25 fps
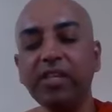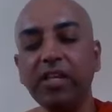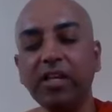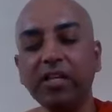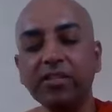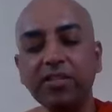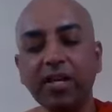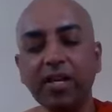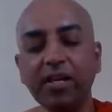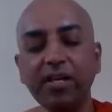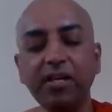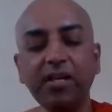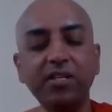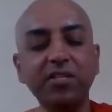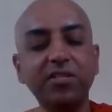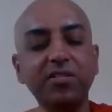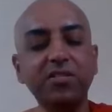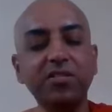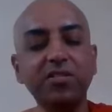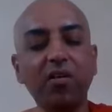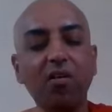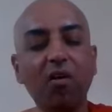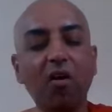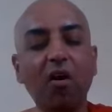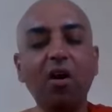a
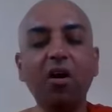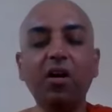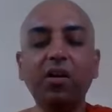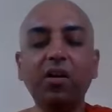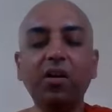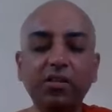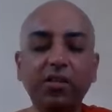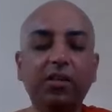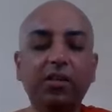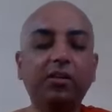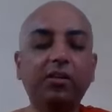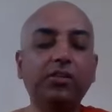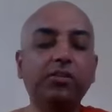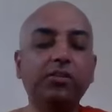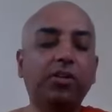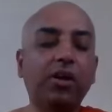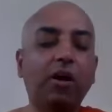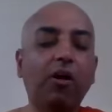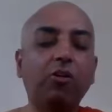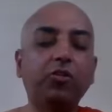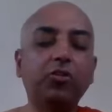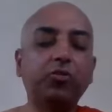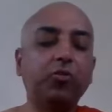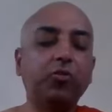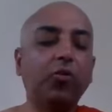scientist or in your
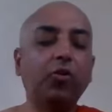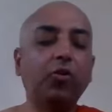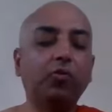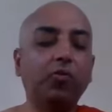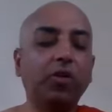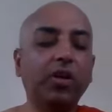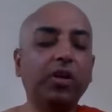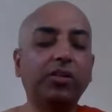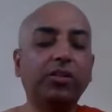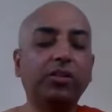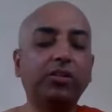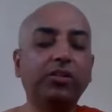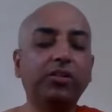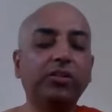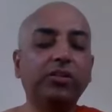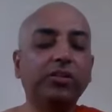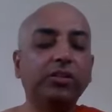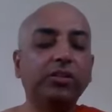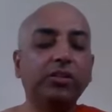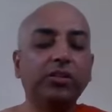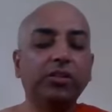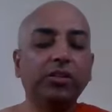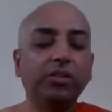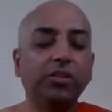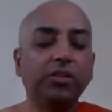household work,
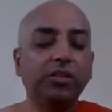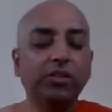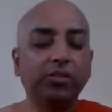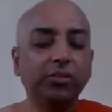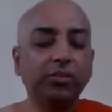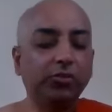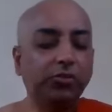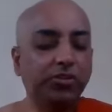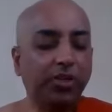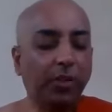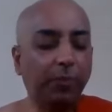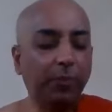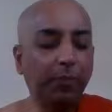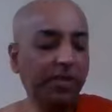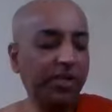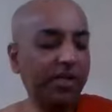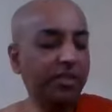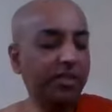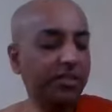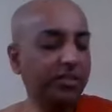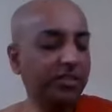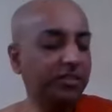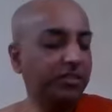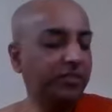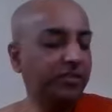you
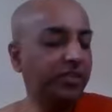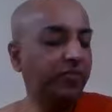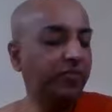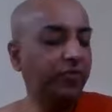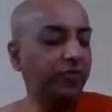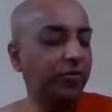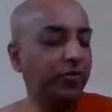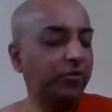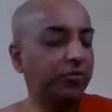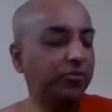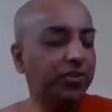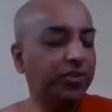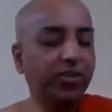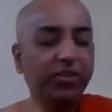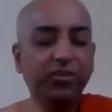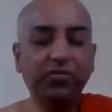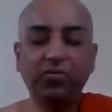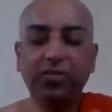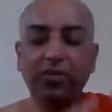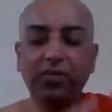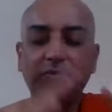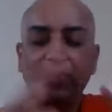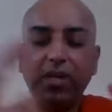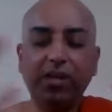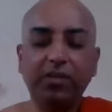separate a few things
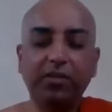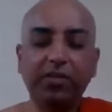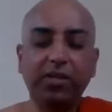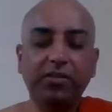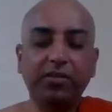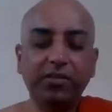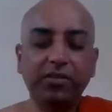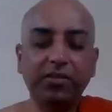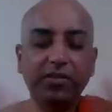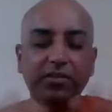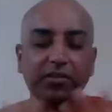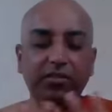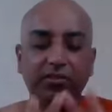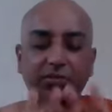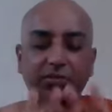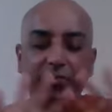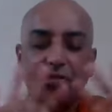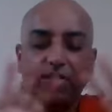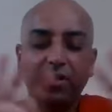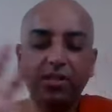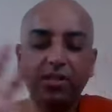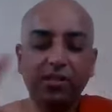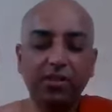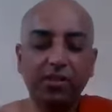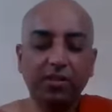from the other things so
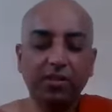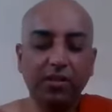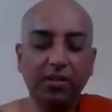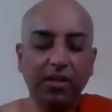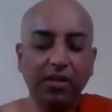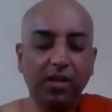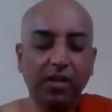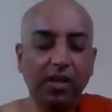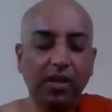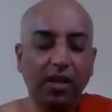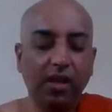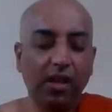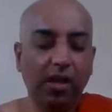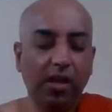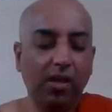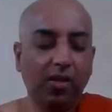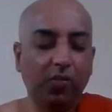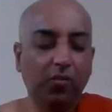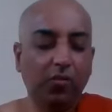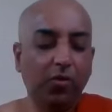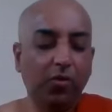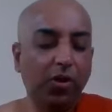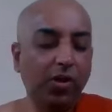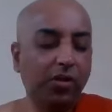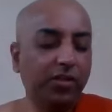that
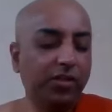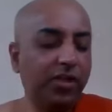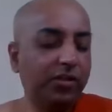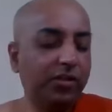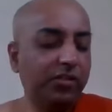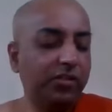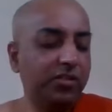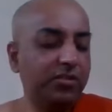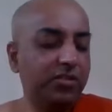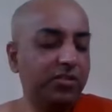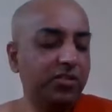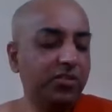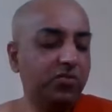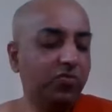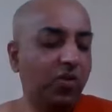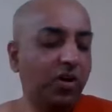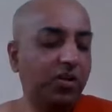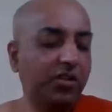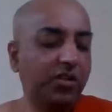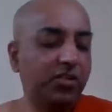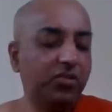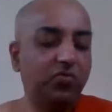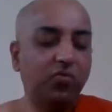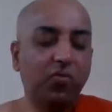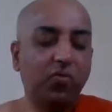knowing that this is
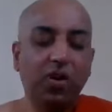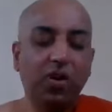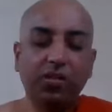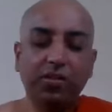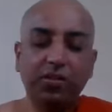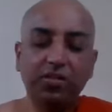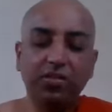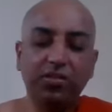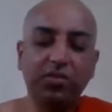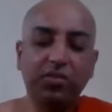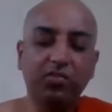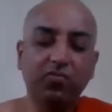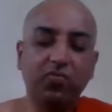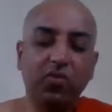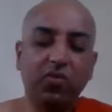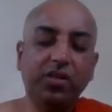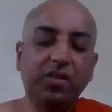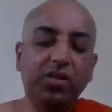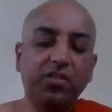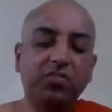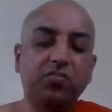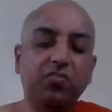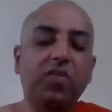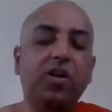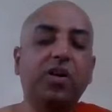what is what, this is
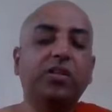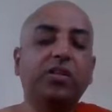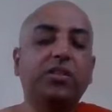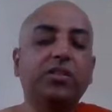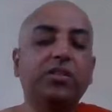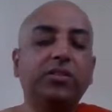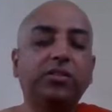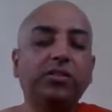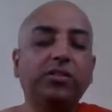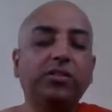what is what.